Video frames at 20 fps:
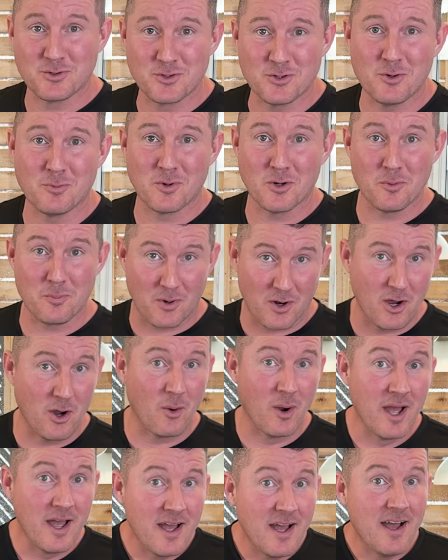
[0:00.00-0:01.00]
Dual Brew
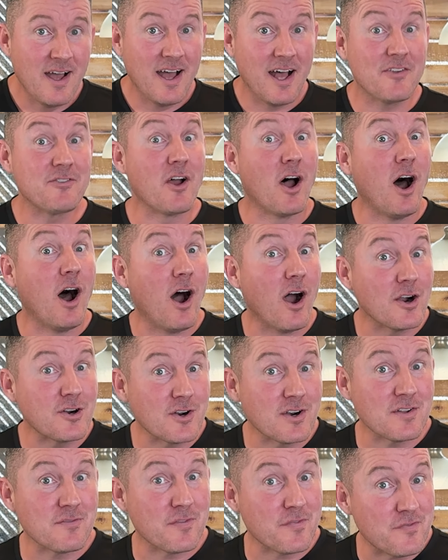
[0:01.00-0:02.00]
Pro has
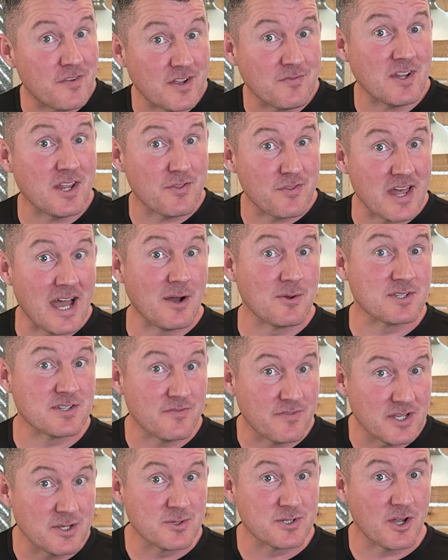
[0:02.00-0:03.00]
150,000
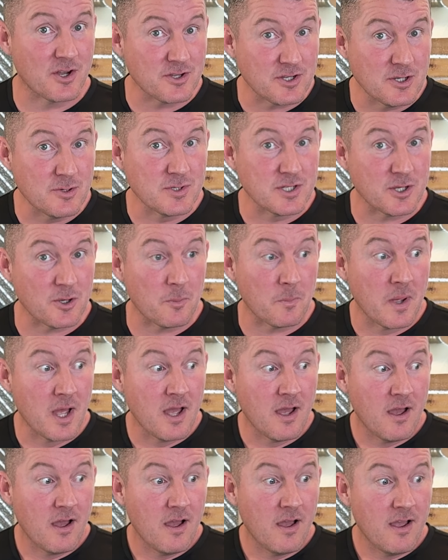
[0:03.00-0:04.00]
views on YouTube
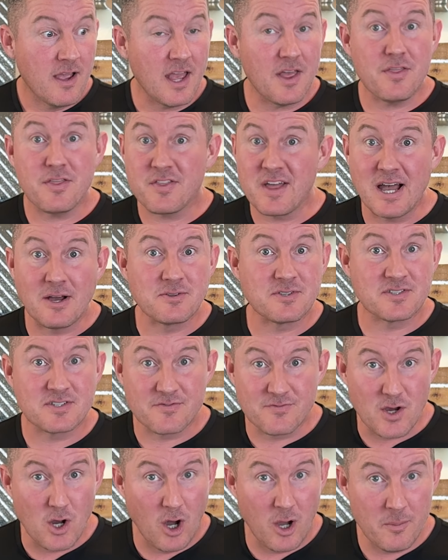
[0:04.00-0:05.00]
and thousands
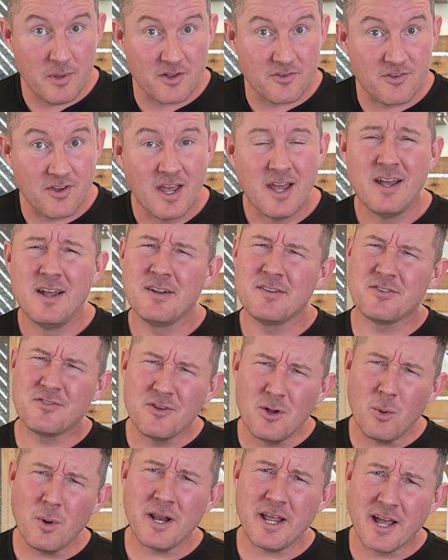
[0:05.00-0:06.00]
of comments. Does
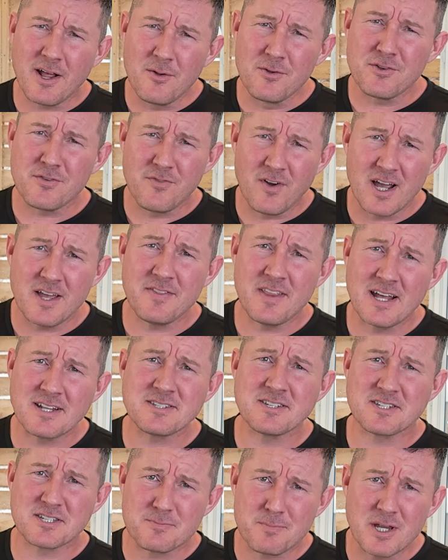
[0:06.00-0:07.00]
no one else find that
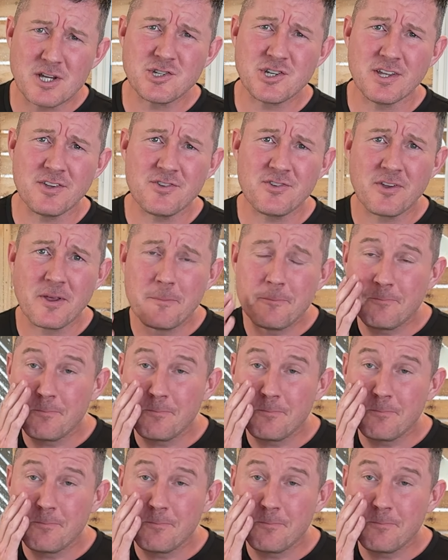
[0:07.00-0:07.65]
suspicious?